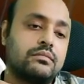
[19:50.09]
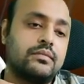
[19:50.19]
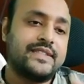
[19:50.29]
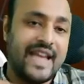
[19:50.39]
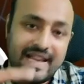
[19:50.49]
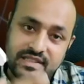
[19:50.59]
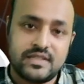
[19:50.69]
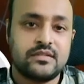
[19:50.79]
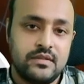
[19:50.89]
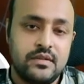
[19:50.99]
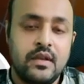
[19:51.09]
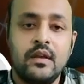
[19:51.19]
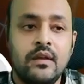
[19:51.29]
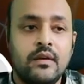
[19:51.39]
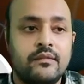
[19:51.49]
sales,
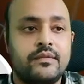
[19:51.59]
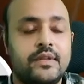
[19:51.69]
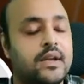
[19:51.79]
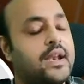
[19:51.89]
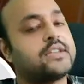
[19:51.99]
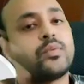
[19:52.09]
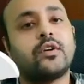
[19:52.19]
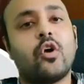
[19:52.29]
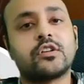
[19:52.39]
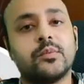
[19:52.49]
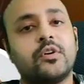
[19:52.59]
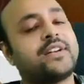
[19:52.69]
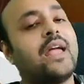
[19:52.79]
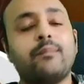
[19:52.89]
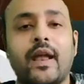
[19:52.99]
the next one talks about
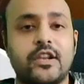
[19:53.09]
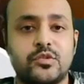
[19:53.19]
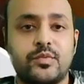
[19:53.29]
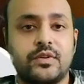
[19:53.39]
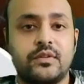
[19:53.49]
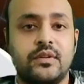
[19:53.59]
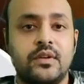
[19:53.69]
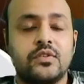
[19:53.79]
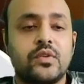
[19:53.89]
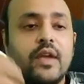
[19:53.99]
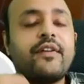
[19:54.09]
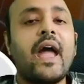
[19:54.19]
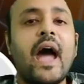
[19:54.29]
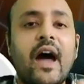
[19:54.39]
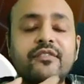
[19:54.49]
time management. So if I
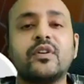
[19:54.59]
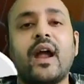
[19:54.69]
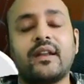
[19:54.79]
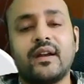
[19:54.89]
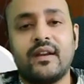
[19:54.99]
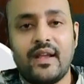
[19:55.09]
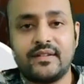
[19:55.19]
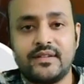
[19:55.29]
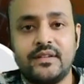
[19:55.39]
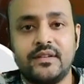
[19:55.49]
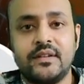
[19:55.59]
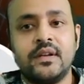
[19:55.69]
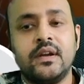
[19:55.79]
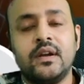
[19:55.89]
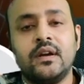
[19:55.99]
have to categorize it,
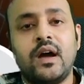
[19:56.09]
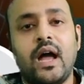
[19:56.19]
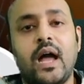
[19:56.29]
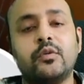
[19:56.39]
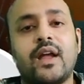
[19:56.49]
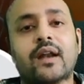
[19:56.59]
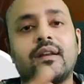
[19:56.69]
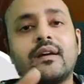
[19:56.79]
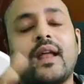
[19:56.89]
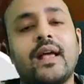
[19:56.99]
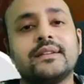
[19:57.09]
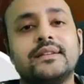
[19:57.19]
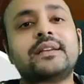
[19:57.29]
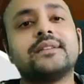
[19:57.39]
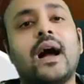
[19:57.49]
I would categorize
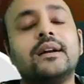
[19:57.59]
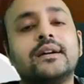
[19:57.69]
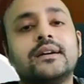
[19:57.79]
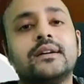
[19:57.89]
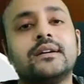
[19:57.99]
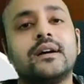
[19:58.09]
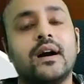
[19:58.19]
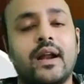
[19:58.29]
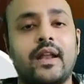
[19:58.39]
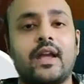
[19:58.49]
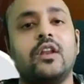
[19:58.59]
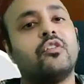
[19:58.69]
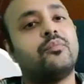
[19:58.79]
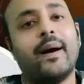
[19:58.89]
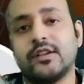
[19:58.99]
these under a category
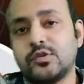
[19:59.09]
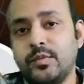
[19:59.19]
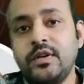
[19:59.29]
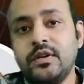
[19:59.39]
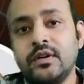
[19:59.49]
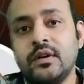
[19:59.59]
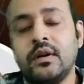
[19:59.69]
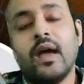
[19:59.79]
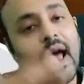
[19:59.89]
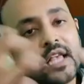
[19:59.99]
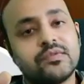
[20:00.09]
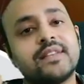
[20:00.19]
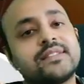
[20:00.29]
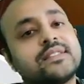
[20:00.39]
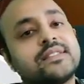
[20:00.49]
of management, as well
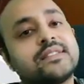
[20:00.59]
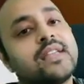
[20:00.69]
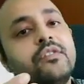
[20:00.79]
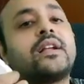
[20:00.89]
as the individual